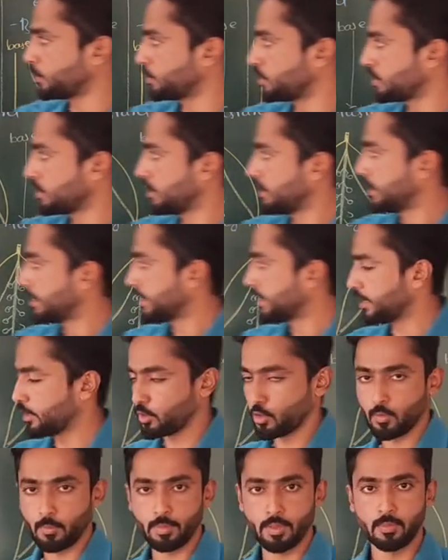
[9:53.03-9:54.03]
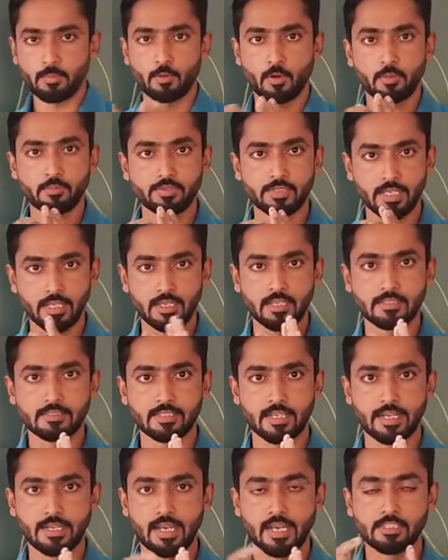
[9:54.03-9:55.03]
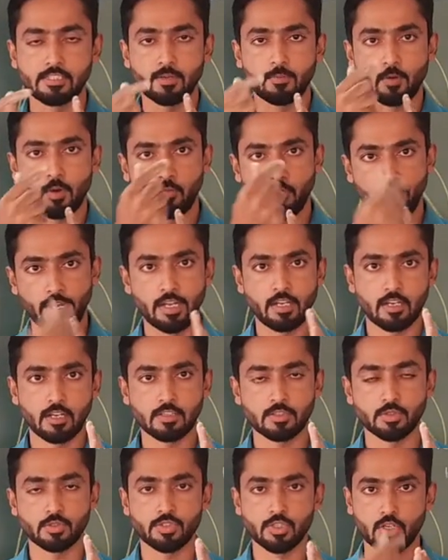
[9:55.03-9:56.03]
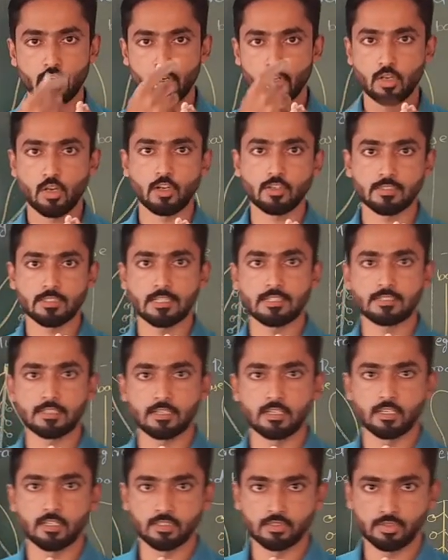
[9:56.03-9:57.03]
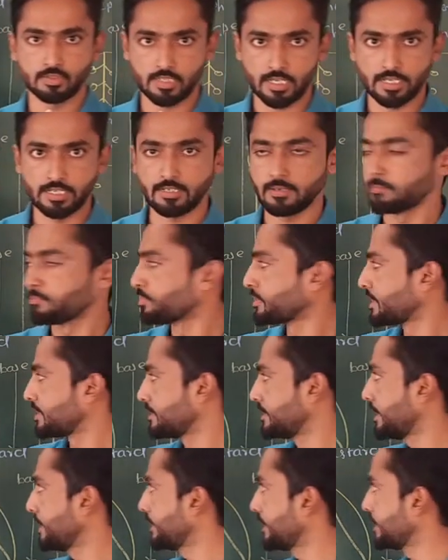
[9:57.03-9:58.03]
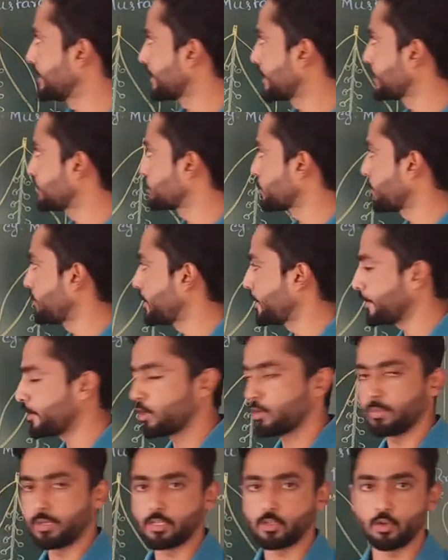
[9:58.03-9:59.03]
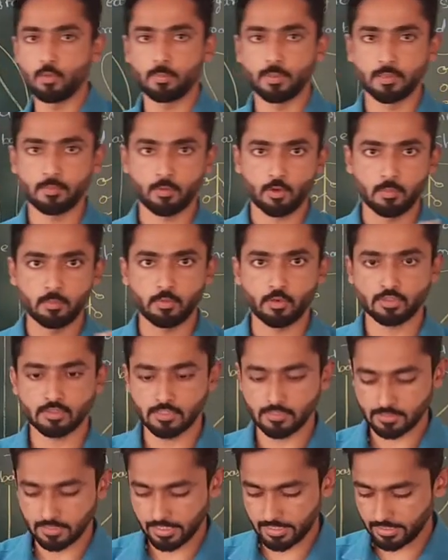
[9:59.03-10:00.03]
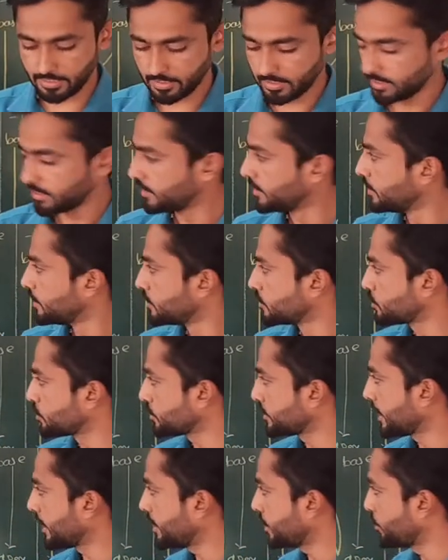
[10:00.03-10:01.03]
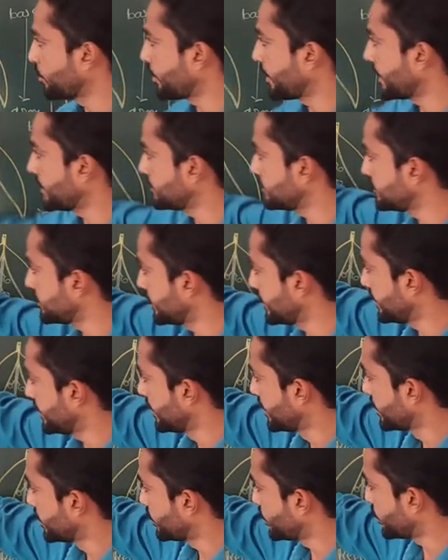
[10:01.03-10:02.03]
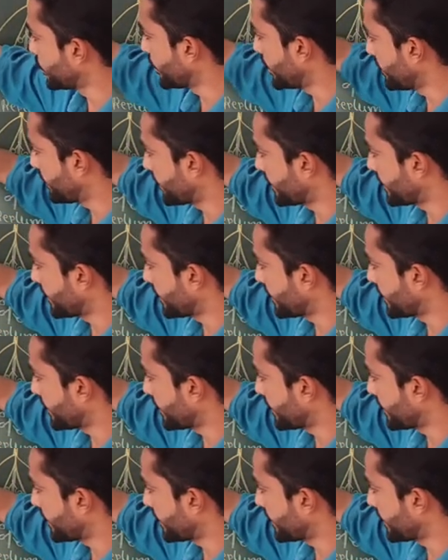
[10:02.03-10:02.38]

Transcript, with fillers: fruit, it open from single side, either from ventral suture or dorsal side. Then in case of legume, it open from both the side. so that you can see two